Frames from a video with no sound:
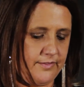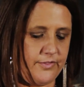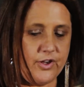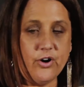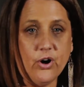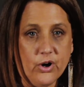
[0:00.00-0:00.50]

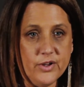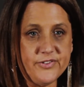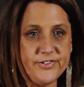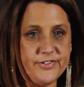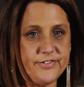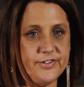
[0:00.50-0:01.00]
the
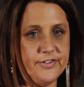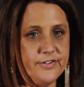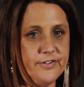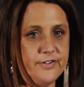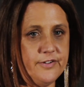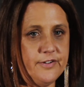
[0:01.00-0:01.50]
cost
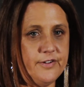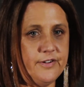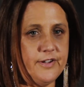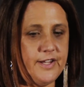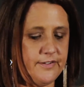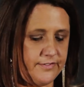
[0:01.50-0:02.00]

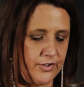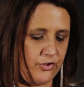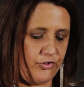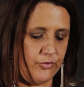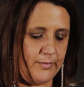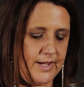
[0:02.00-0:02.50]
in
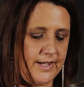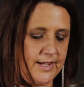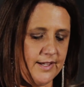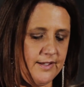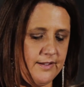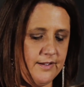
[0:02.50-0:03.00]
social
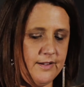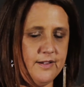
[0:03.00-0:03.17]
media.